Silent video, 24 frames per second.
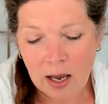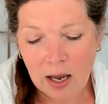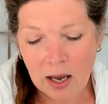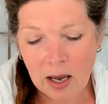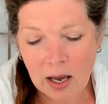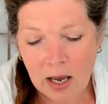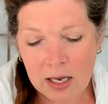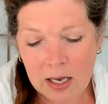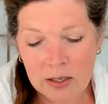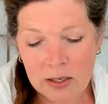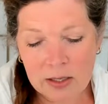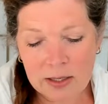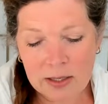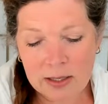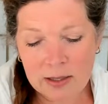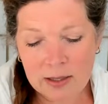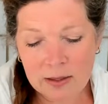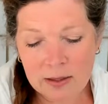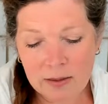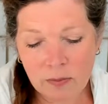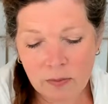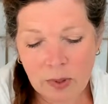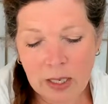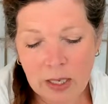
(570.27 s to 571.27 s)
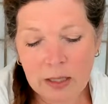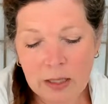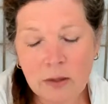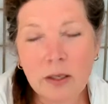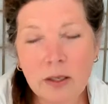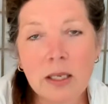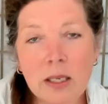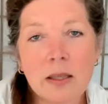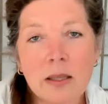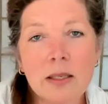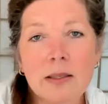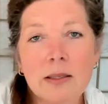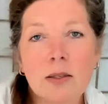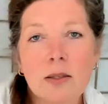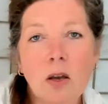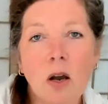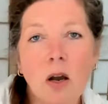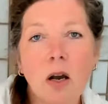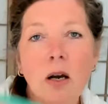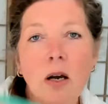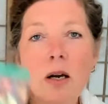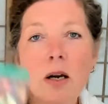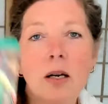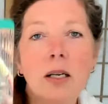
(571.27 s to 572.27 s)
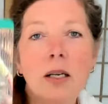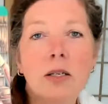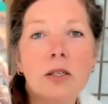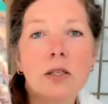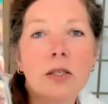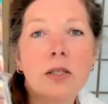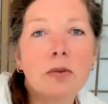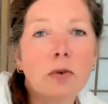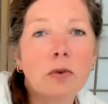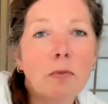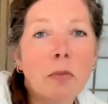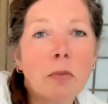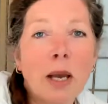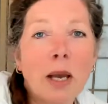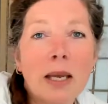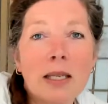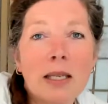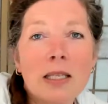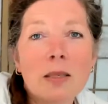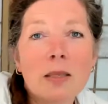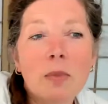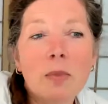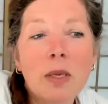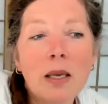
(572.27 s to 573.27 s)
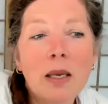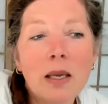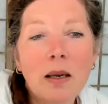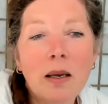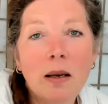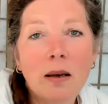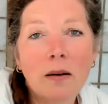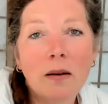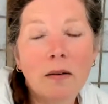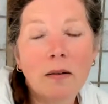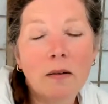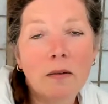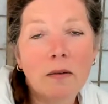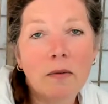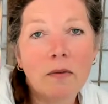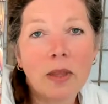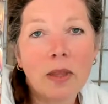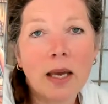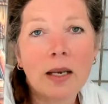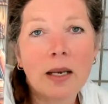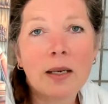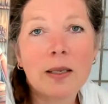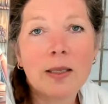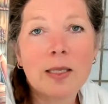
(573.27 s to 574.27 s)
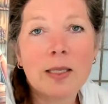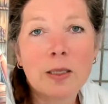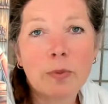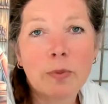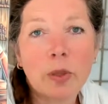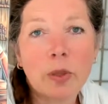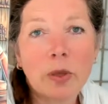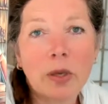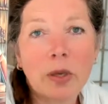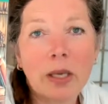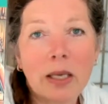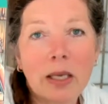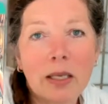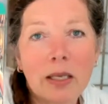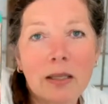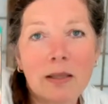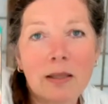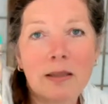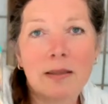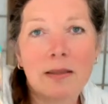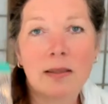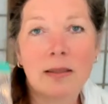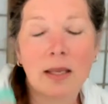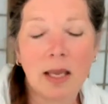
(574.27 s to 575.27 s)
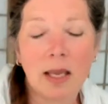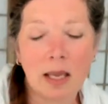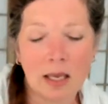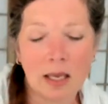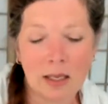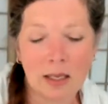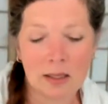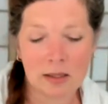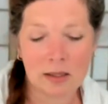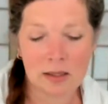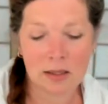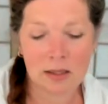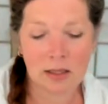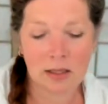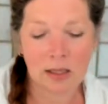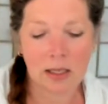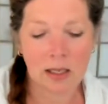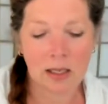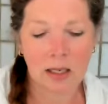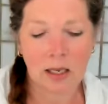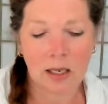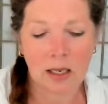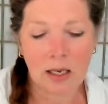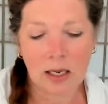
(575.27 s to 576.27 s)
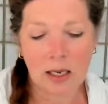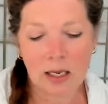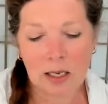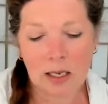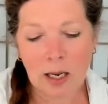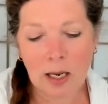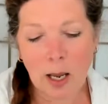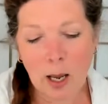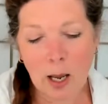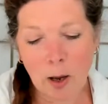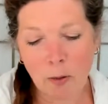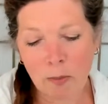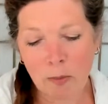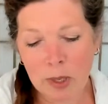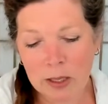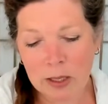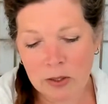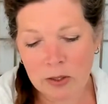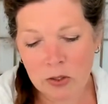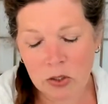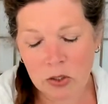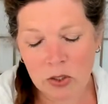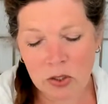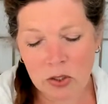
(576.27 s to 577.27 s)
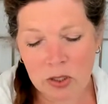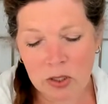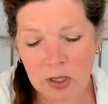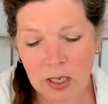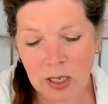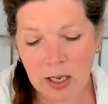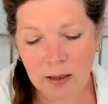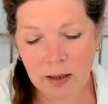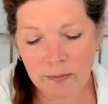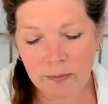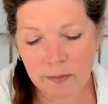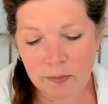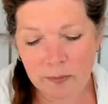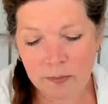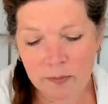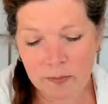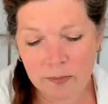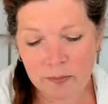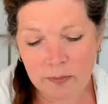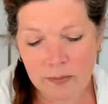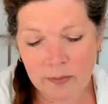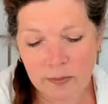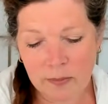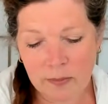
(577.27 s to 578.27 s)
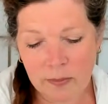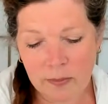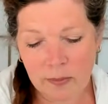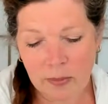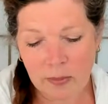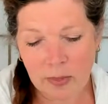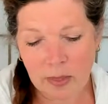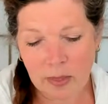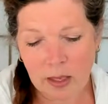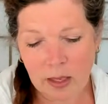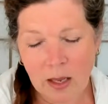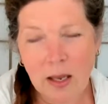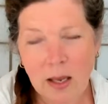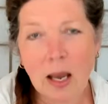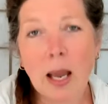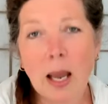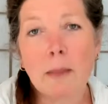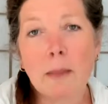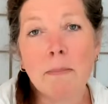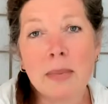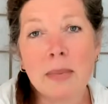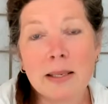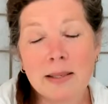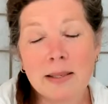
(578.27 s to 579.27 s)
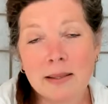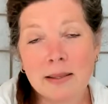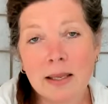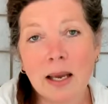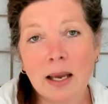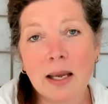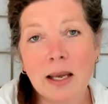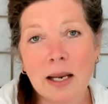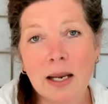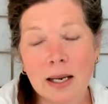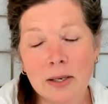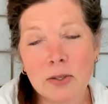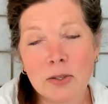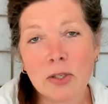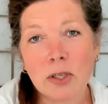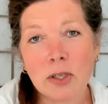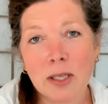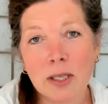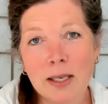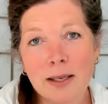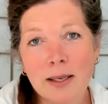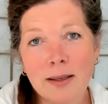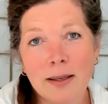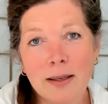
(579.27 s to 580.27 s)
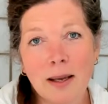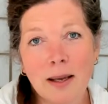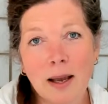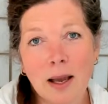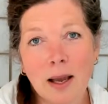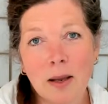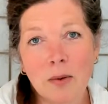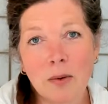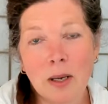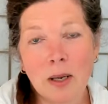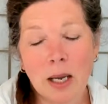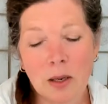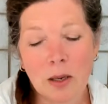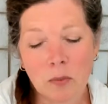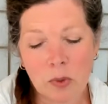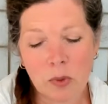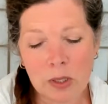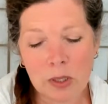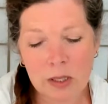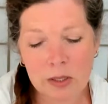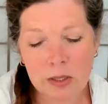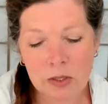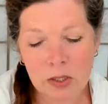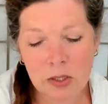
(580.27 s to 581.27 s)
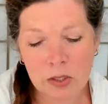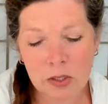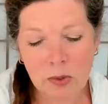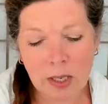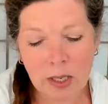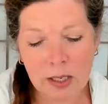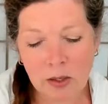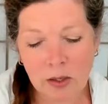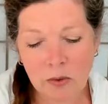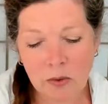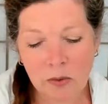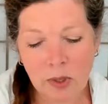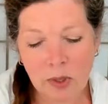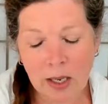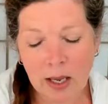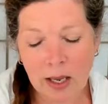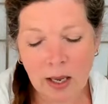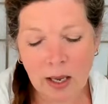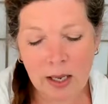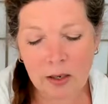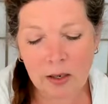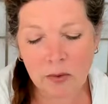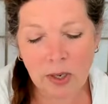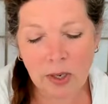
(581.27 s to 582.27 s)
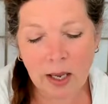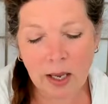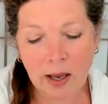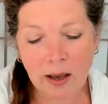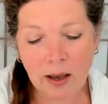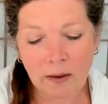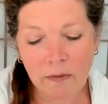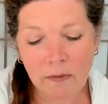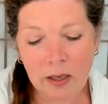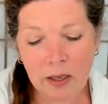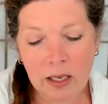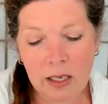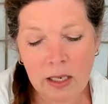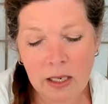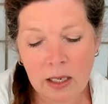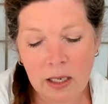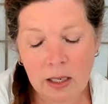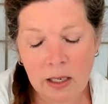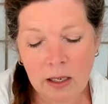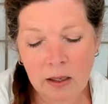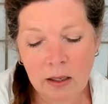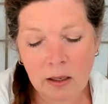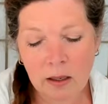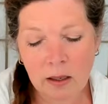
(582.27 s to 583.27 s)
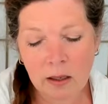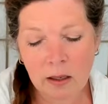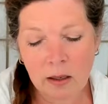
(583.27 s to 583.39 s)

when I look at this card, it just reminds me of that experience and how much I miss that. Actually, I really do. I don't have any